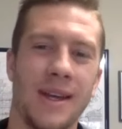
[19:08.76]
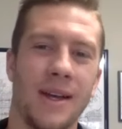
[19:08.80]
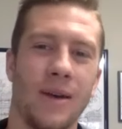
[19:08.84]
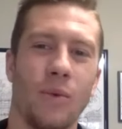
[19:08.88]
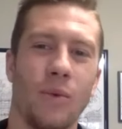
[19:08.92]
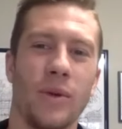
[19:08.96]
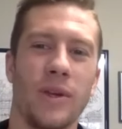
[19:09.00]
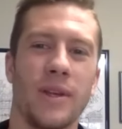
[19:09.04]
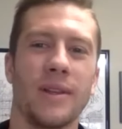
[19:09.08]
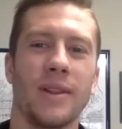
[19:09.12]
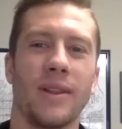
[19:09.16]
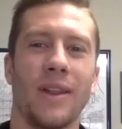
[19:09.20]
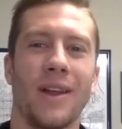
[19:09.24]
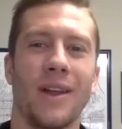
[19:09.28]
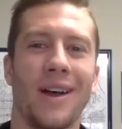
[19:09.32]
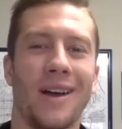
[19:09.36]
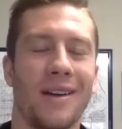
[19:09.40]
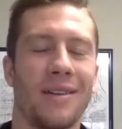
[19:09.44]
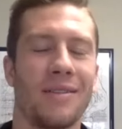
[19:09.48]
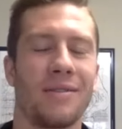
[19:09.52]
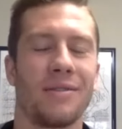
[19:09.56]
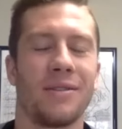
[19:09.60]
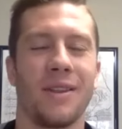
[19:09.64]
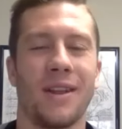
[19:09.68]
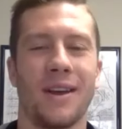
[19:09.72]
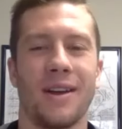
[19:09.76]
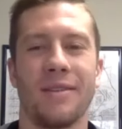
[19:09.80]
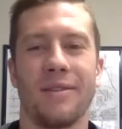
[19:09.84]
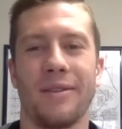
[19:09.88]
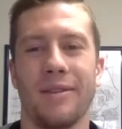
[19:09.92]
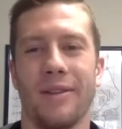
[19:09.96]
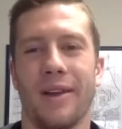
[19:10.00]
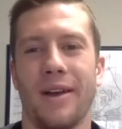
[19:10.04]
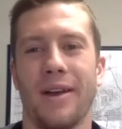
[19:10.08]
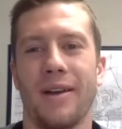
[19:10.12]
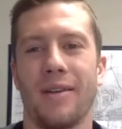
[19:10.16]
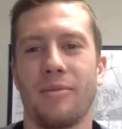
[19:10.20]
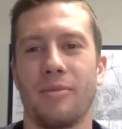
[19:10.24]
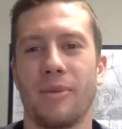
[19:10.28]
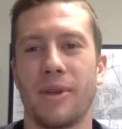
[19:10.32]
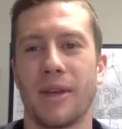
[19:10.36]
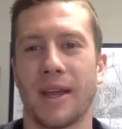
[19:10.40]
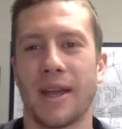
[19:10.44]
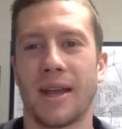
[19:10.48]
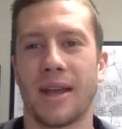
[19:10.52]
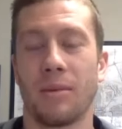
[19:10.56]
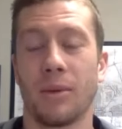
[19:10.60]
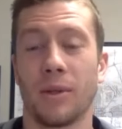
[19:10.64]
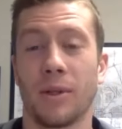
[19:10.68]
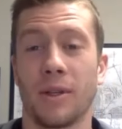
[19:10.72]
We love, love, love being
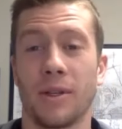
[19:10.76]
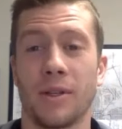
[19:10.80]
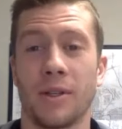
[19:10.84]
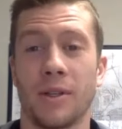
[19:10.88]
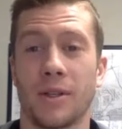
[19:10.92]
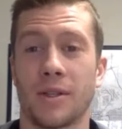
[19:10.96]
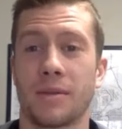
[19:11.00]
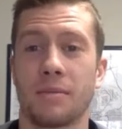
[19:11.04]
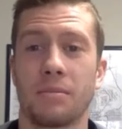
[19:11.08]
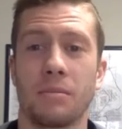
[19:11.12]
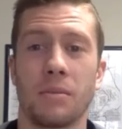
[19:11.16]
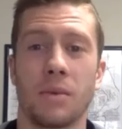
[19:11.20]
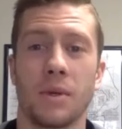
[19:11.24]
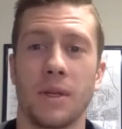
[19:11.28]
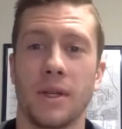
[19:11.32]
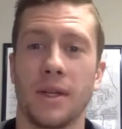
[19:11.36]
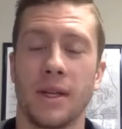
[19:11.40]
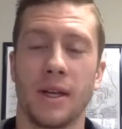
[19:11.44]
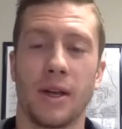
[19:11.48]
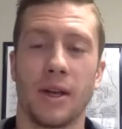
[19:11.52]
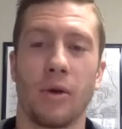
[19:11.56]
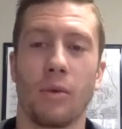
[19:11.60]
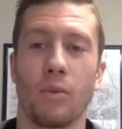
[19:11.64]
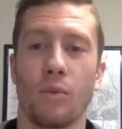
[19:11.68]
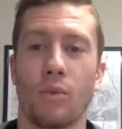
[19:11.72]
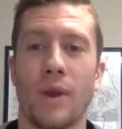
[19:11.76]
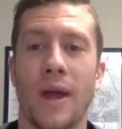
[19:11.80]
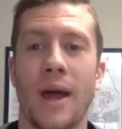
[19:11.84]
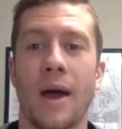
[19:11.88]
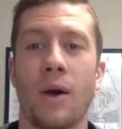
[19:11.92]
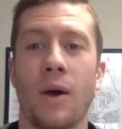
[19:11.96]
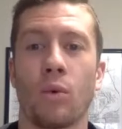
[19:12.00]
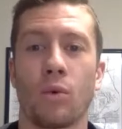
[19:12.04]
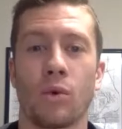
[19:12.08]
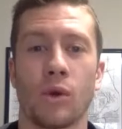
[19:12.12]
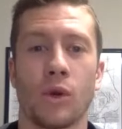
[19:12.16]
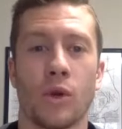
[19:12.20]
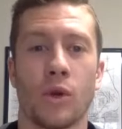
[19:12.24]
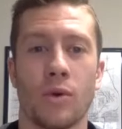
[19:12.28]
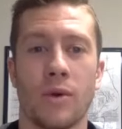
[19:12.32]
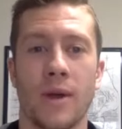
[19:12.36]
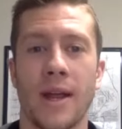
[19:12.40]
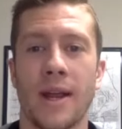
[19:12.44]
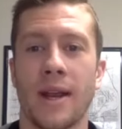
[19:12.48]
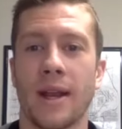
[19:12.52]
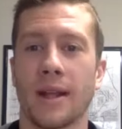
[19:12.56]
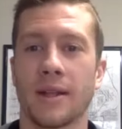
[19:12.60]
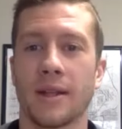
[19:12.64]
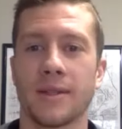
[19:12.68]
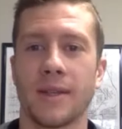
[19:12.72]
able to just, now we're
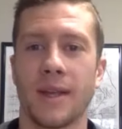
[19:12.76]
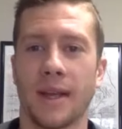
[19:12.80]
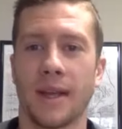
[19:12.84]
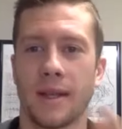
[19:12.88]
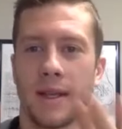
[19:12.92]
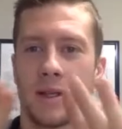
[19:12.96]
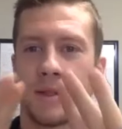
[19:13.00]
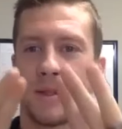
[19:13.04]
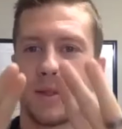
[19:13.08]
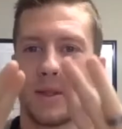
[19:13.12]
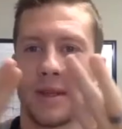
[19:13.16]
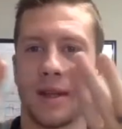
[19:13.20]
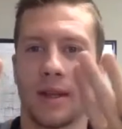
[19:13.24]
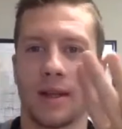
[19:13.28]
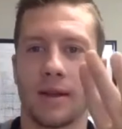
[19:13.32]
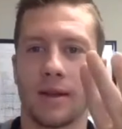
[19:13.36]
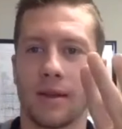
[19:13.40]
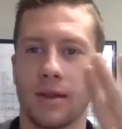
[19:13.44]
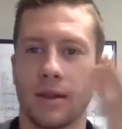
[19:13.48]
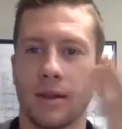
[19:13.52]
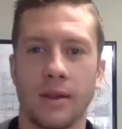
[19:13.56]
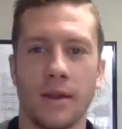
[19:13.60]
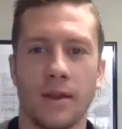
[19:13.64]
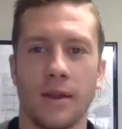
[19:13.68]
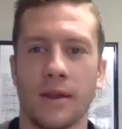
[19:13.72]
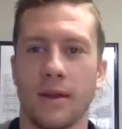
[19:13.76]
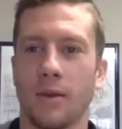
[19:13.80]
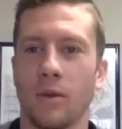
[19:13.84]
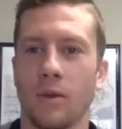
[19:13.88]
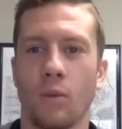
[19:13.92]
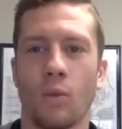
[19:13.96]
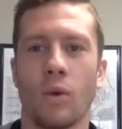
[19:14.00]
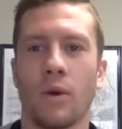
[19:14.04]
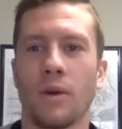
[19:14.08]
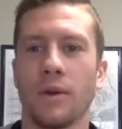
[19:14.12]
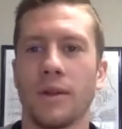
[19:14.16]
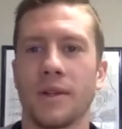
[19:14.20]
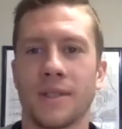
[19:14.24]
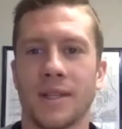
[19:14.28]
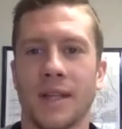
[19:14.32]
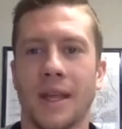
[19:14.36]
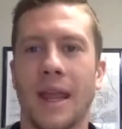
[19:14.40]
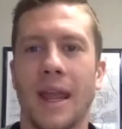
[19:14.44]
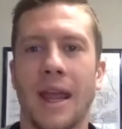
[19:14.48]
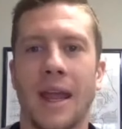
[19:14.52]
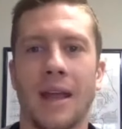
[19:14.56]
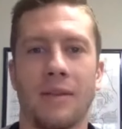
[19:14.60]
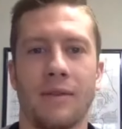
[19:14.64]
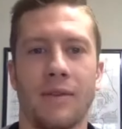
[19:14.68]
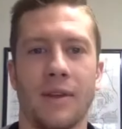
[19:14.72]
creating, it's like the world is a
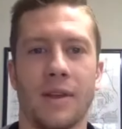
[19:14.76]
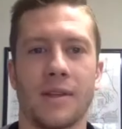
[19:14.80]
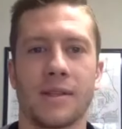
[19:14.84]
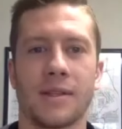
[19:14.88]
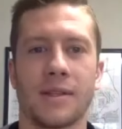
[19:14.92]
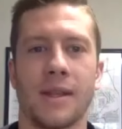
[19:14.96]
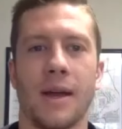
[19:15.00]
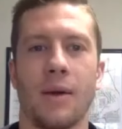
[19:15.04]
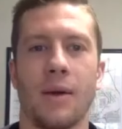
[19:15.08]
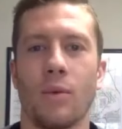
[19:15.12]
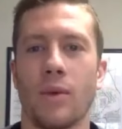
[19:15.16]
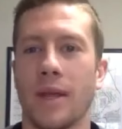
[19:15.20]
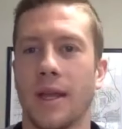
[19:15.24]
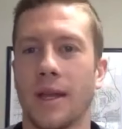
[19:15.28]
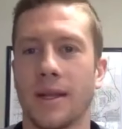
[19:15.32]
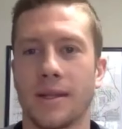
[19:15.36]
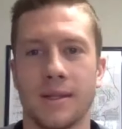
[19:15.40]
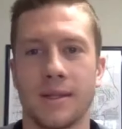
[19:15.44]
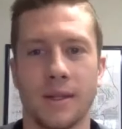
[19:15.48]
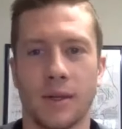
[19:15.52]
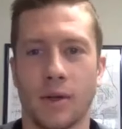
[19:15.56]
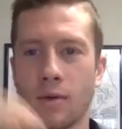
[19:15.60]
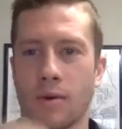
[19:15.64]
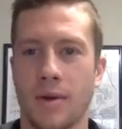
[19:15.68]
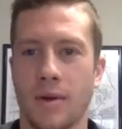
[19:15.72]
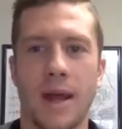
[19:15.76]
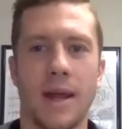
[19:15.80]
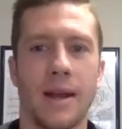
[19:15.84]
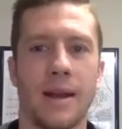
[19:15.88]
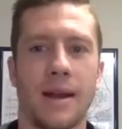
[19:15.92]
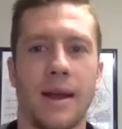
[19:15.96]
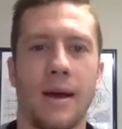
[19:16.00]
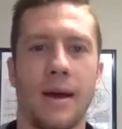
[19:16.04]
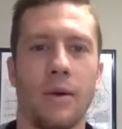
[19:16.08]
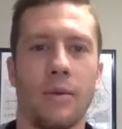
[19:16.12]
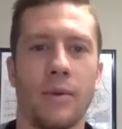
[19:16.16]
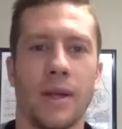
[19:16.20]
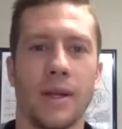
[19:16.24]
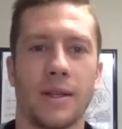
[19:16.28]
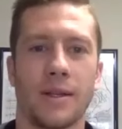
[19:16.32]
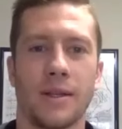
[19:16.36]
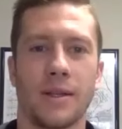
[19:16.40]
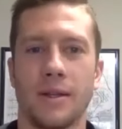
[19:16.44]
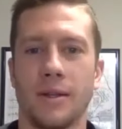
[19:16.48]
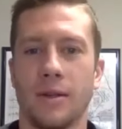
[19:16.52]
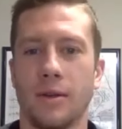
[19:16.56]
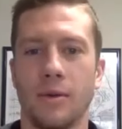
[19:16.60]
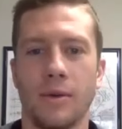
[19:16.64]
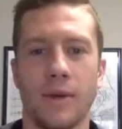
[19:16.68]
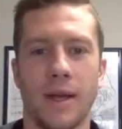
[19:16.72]
canvas that we get to create. Now we get to
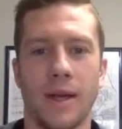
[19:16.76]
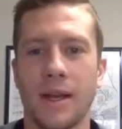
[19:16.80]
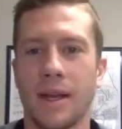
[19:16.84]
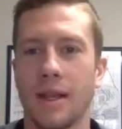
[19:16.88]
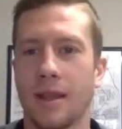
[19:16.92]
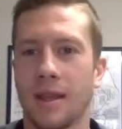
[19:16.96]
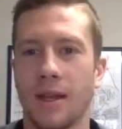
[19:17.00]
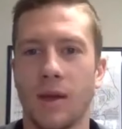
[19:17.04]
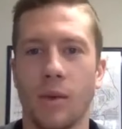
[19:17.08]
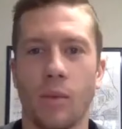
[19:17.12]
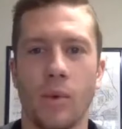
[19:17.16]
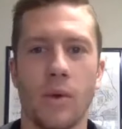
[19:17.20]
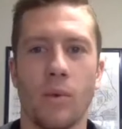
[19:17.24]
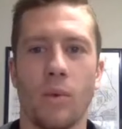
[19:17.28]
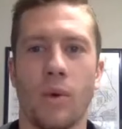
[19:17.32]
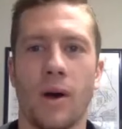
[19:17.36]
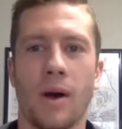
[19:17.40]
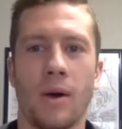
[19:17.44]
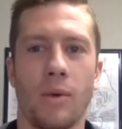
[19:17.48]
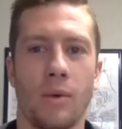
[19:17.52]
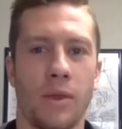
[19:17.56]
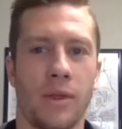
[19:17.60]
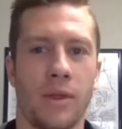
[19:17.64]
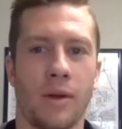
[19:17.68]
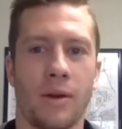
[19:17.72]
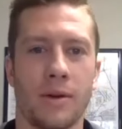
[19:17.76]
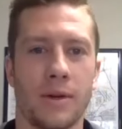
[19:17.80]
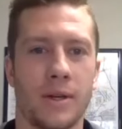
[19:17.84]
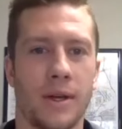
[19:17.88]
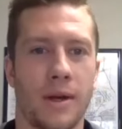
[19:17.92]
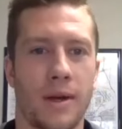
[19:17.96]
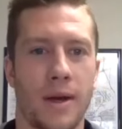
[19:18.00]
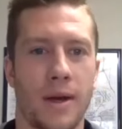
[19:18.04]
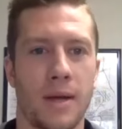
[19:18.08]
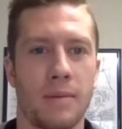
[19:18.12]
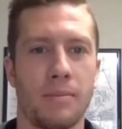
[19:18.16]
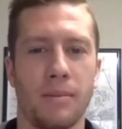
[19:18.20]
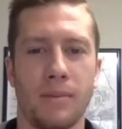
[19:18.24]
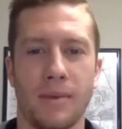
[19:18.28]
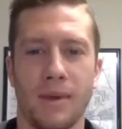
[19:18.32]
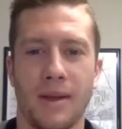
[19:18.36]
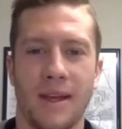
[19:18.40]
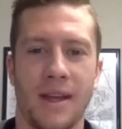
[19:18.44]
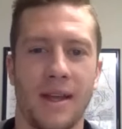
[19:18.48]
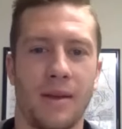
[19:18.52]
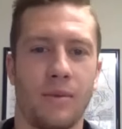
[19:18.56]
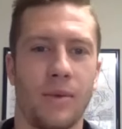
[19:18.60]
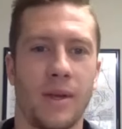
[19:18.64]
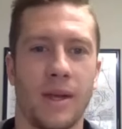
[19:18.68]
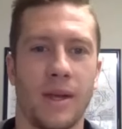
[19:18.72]
do anything we want with our time,
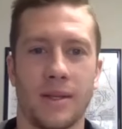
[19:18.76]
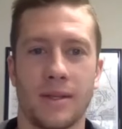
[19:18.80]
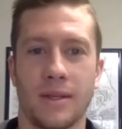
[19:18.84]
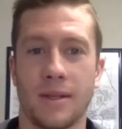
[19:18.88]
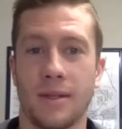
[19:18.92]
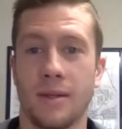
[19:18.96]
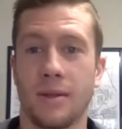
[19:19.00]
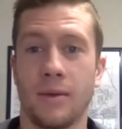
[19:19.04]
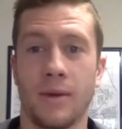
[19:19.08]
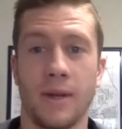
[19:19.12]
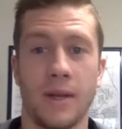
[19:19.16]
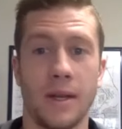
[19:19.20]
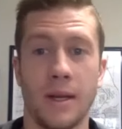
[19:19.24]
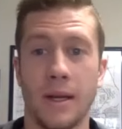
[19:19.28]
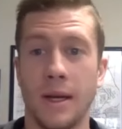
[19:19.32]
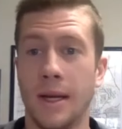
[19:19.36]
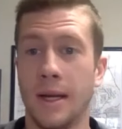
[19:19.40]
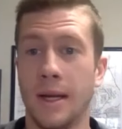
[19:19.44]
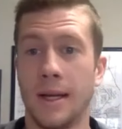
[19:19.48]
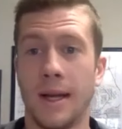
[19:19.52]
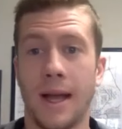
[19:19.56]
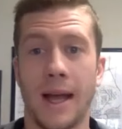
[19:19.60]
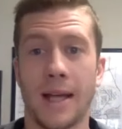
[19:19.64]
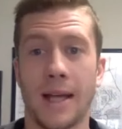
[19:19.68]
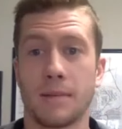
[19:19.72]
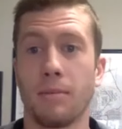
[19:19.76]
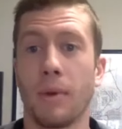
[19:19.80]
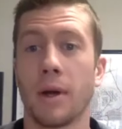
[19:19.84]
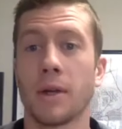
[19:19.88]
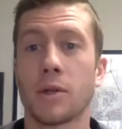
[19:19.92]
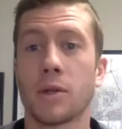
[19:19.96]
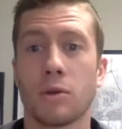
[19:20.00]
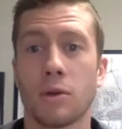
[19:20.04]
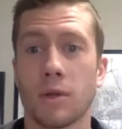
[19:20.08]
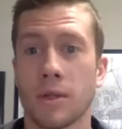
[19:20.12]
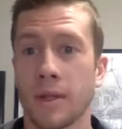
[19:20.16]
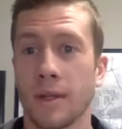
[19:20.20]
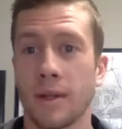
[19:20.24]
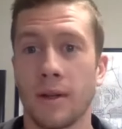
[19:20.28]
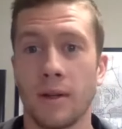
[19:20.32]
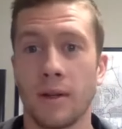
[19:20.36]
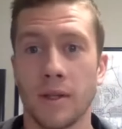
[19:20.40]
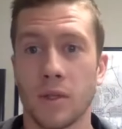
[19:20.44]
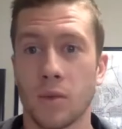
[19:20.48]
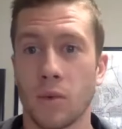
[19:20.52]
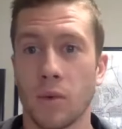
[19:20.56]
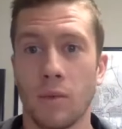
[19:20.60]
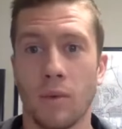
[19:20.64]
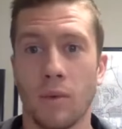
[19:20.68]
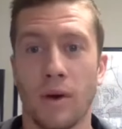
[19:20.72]
and we get to do it as much or as little as
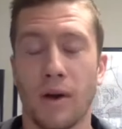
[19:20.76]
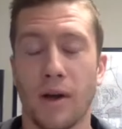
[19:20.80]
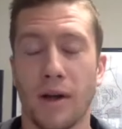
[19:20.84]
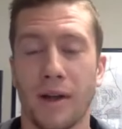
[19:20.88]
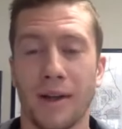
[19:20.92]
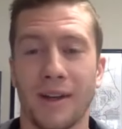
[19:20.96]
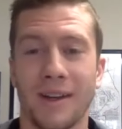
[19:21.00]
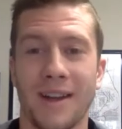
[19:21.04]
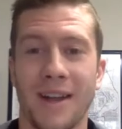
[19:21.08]
we want.